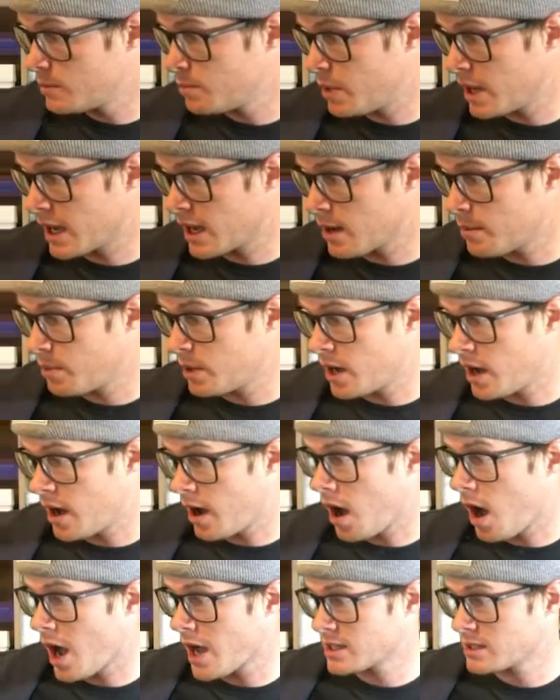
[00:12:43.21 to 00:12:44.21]
Pick up
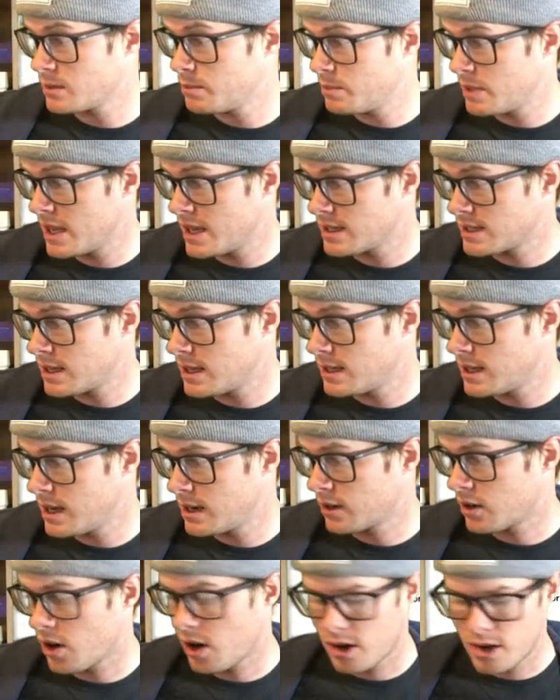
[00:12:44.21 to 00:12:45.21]
a awesome PSA
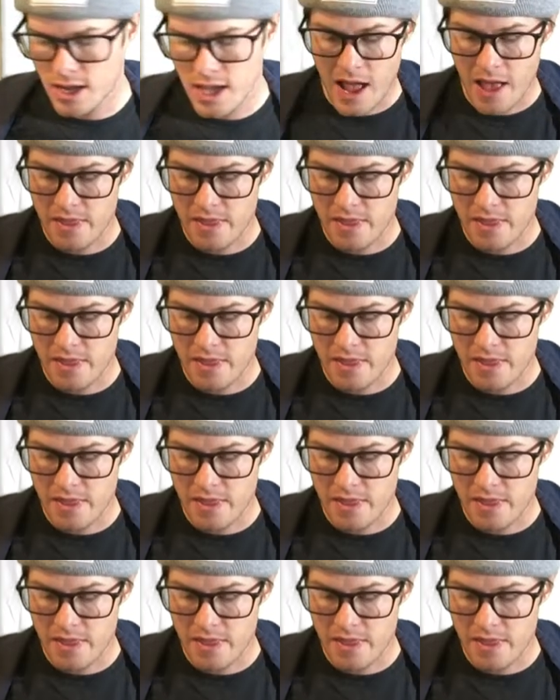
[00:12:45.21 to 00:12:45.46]
10 card.